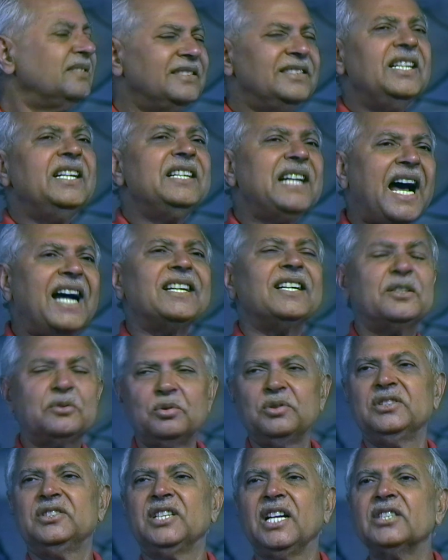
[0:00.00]
in order to
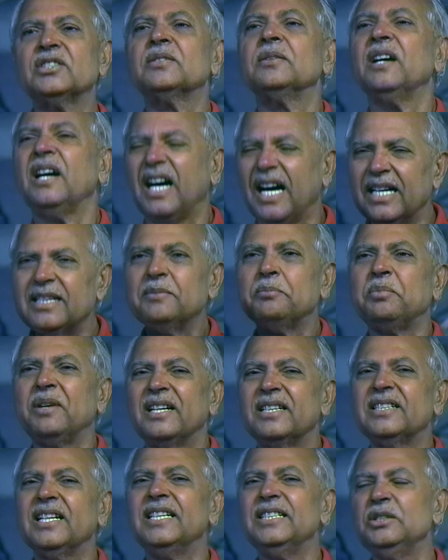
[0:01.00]
just
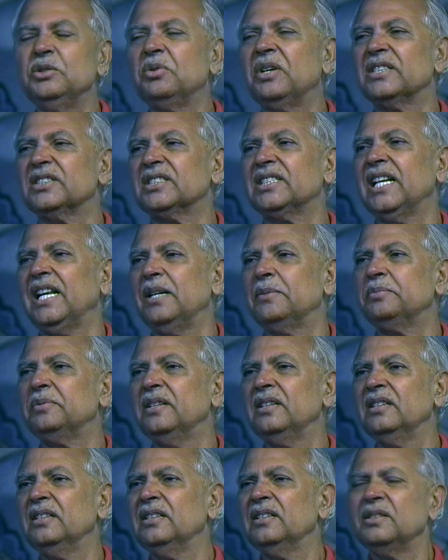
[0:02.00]
unburden yourself,
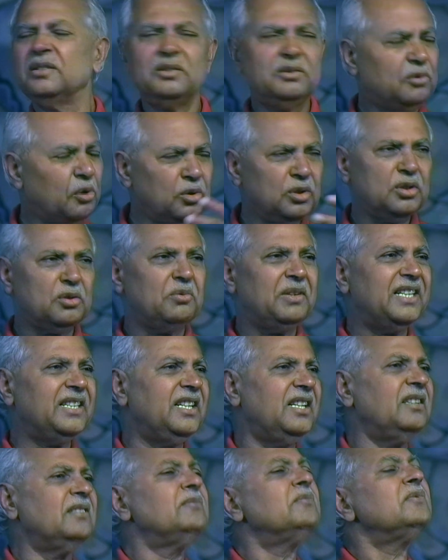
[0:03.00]
don't
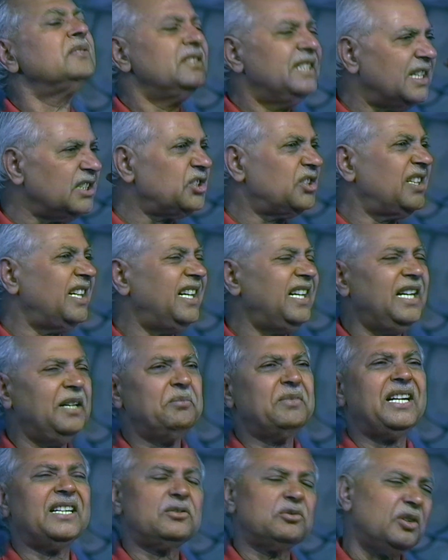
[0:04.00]
worry, just tell him
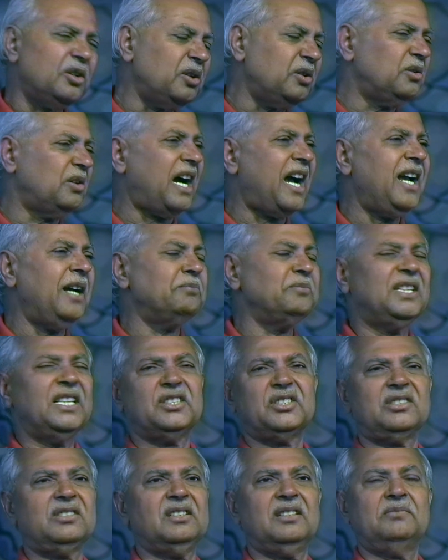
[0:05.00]
that, oh, I am
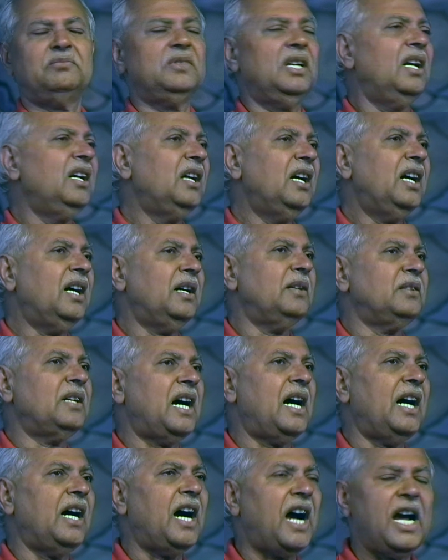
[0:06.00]
just, uh, uh,
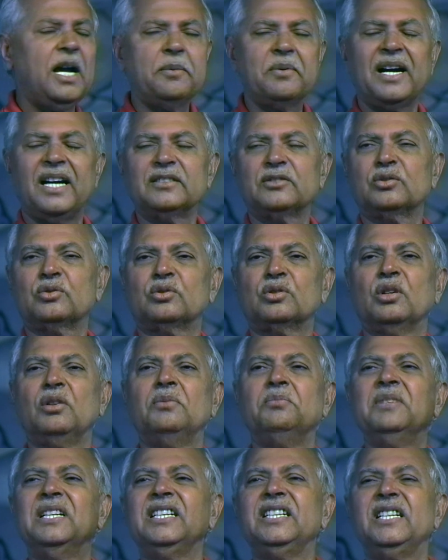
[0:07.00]
I have got so
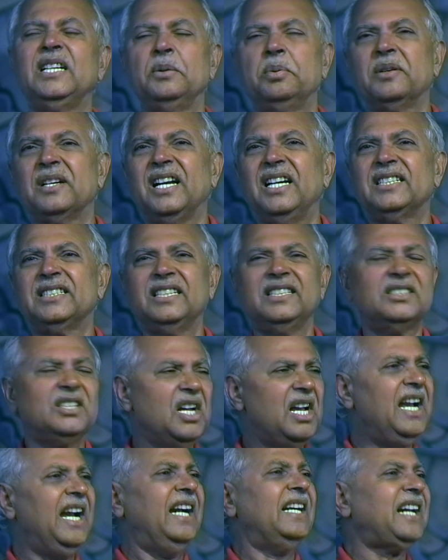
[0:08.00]
many difficulties
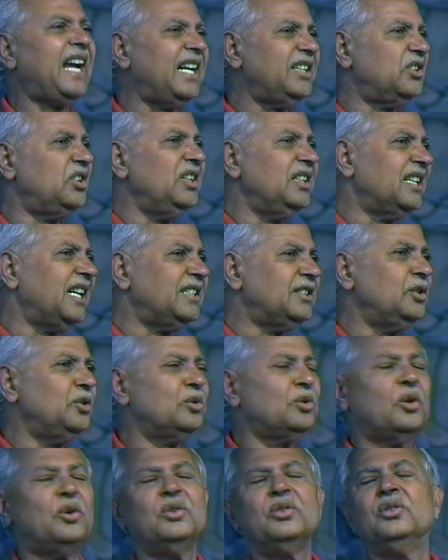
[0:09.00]
and I think that you
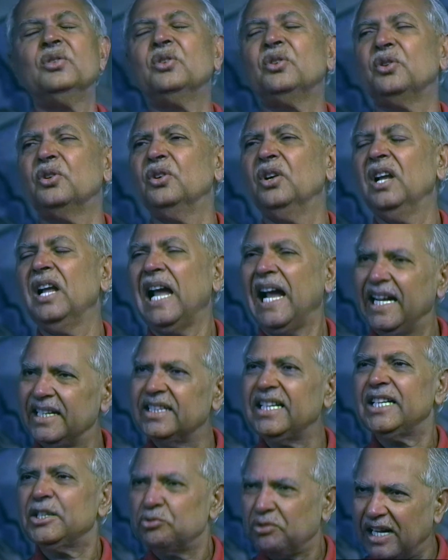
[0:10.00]
don't know, and
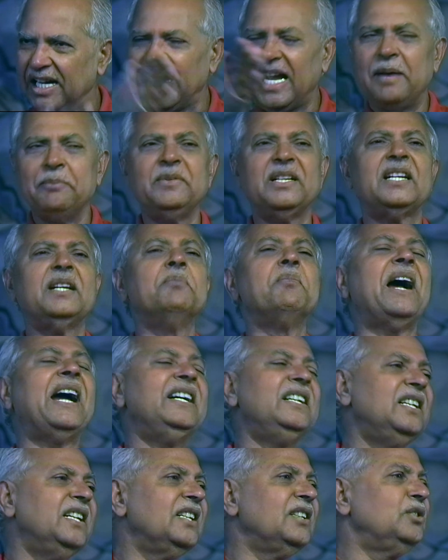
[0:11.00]
that's why I am
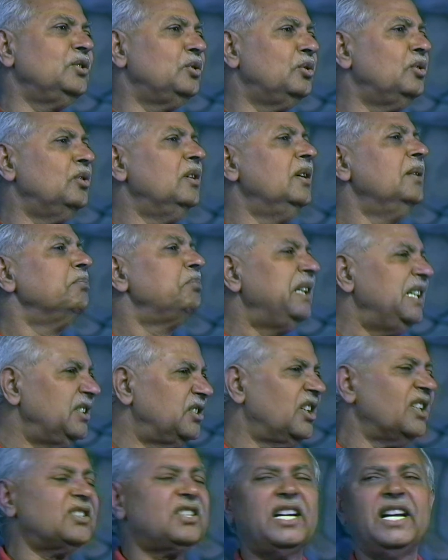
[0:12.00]
reminding you, please
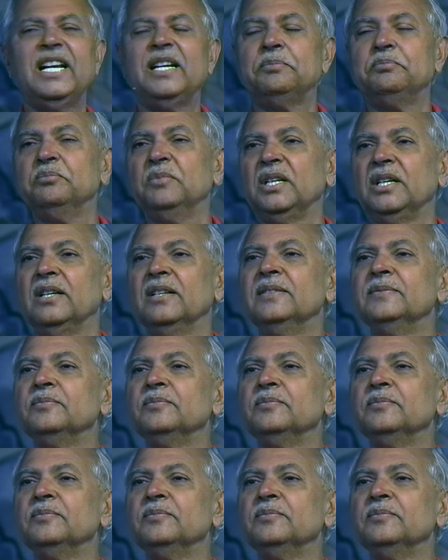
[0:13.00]
just help me.